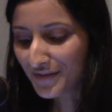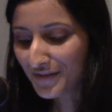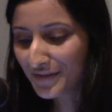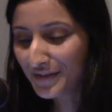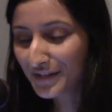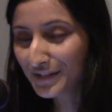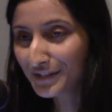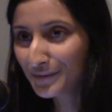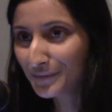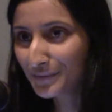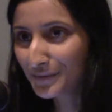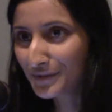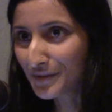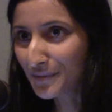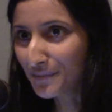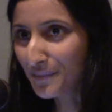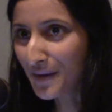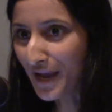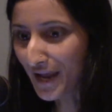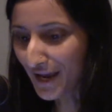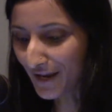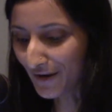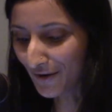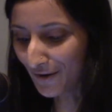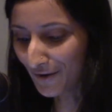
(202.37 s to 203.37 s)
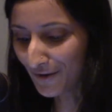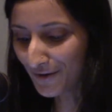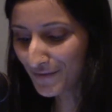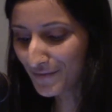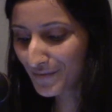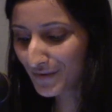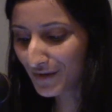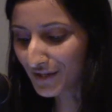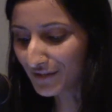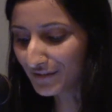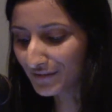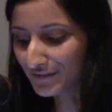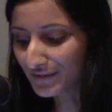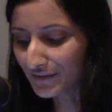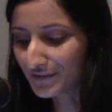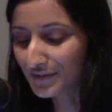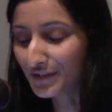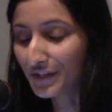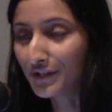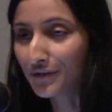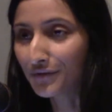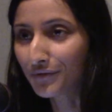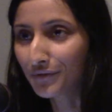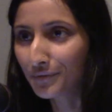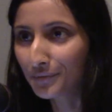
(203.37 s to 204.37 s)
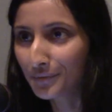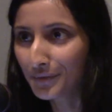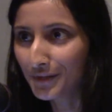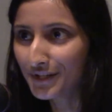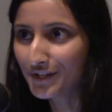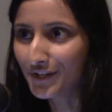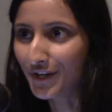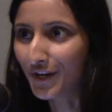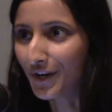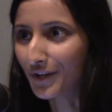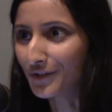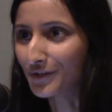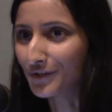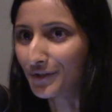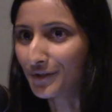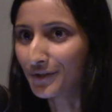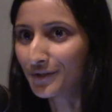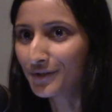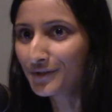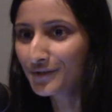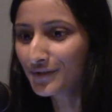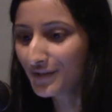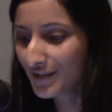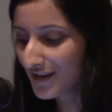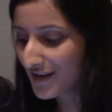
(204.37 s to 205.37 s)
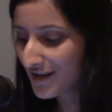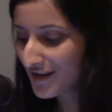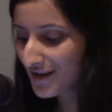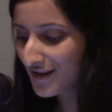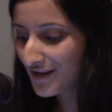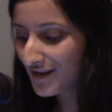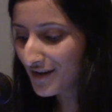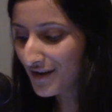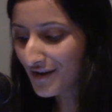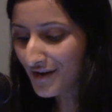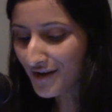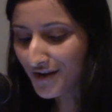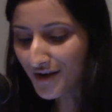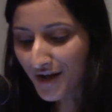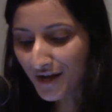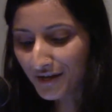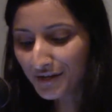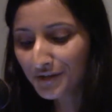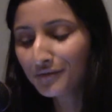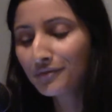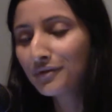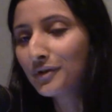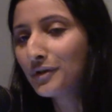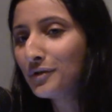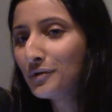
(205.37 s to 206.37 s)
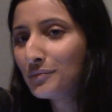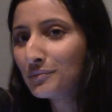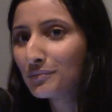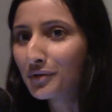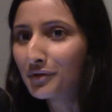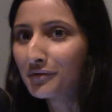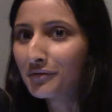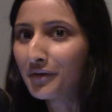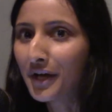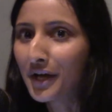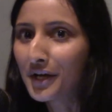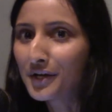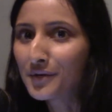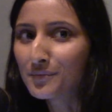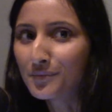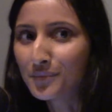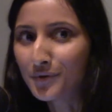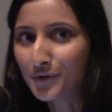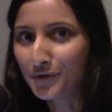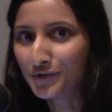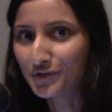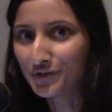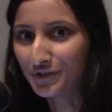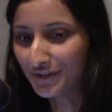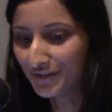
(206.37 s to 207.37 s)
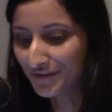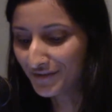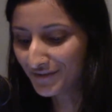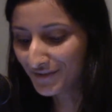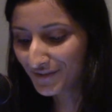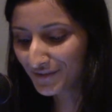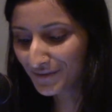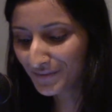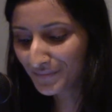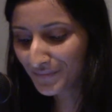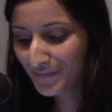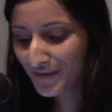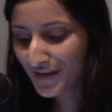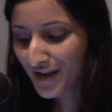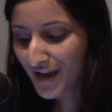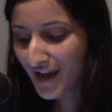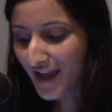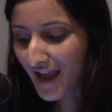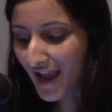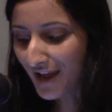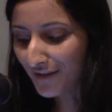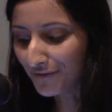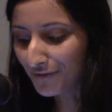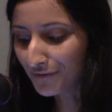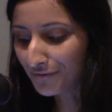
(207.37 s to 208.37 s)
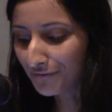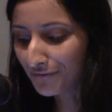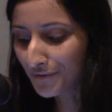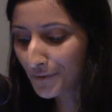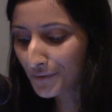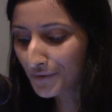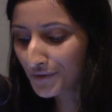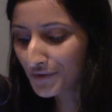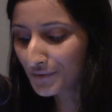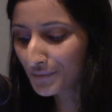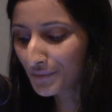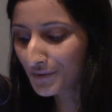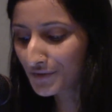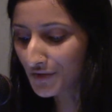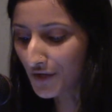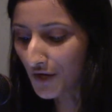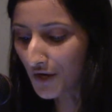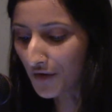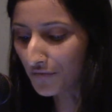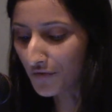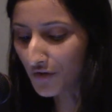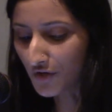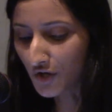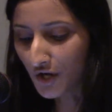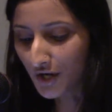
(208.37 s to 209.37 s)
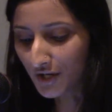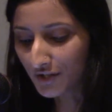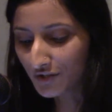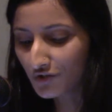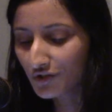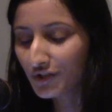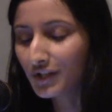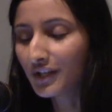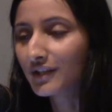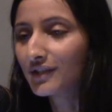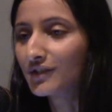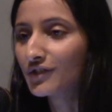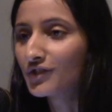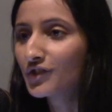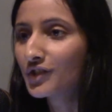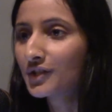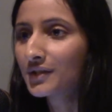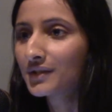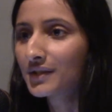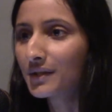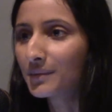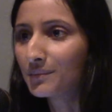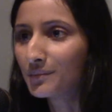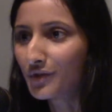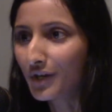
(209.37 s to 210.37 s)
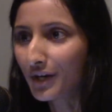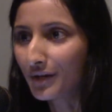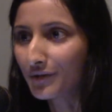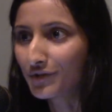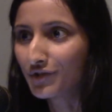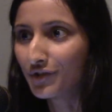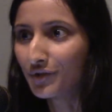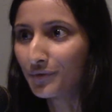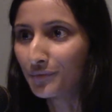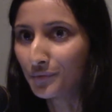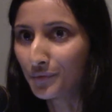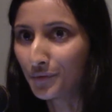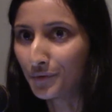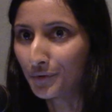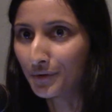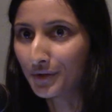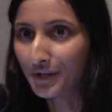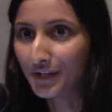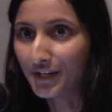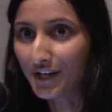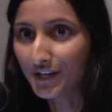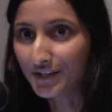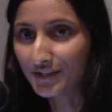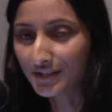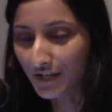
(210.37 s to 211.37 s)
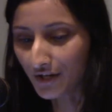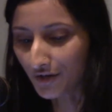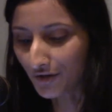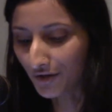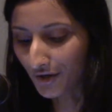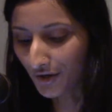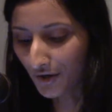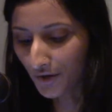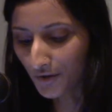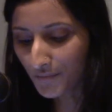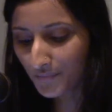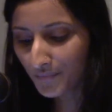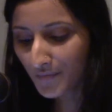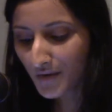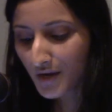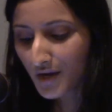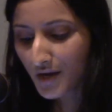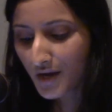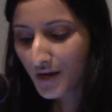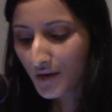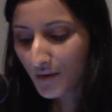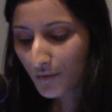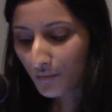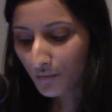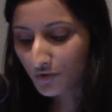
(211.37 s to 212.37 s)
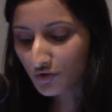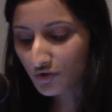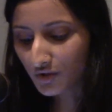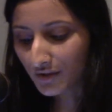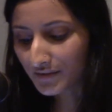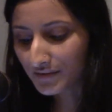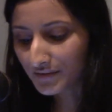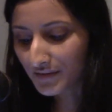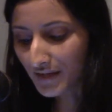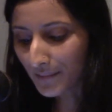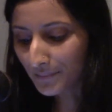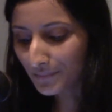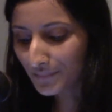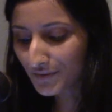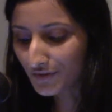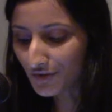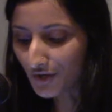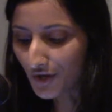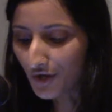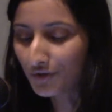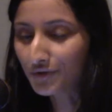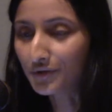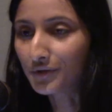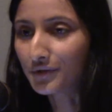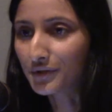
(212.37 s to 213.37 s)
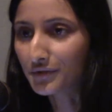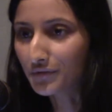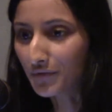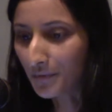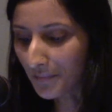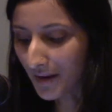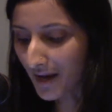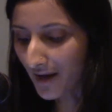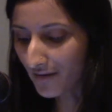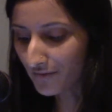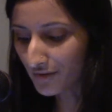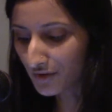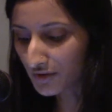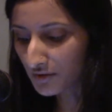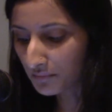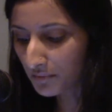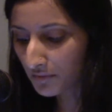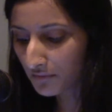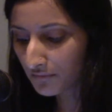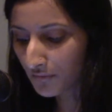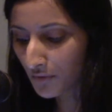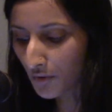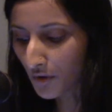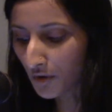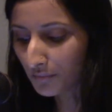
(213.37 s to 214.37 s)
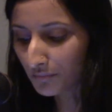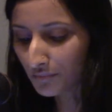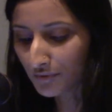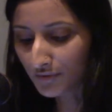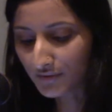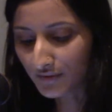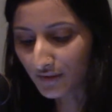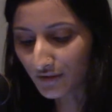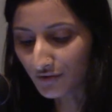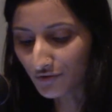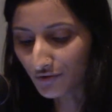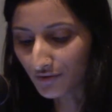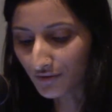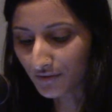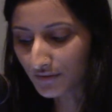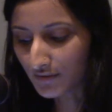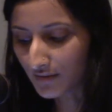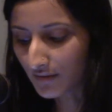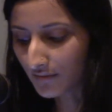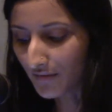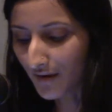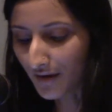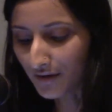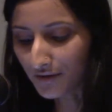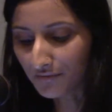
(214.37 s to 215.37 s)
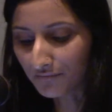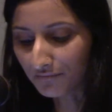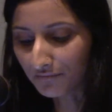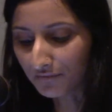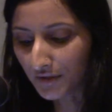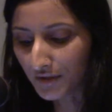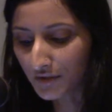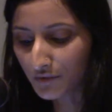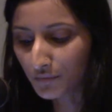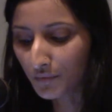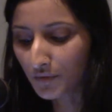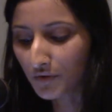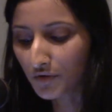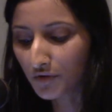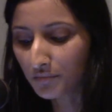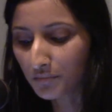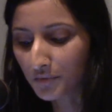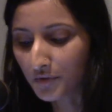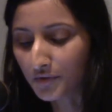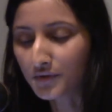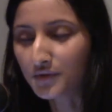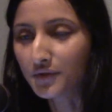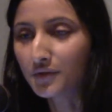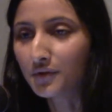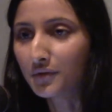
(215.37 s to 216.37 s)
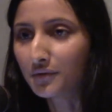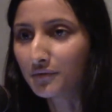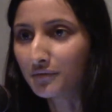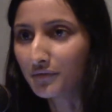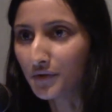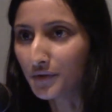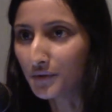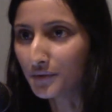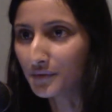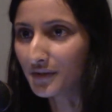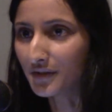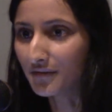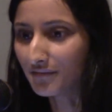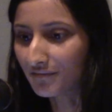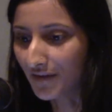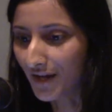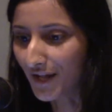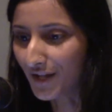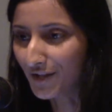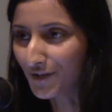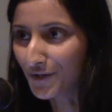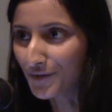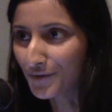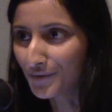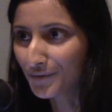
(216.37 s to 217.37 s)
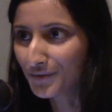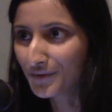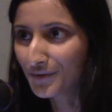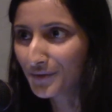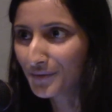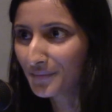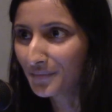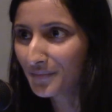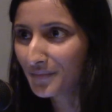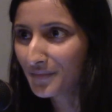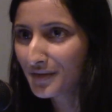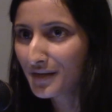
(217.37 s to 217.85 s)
This was a panel consisting of 3 doctors, none of whom provide abortions, and their focus was on the conscientious objection rule in Ontario, which exempts doctors from having to perform procedures that conflict with their personal views and values.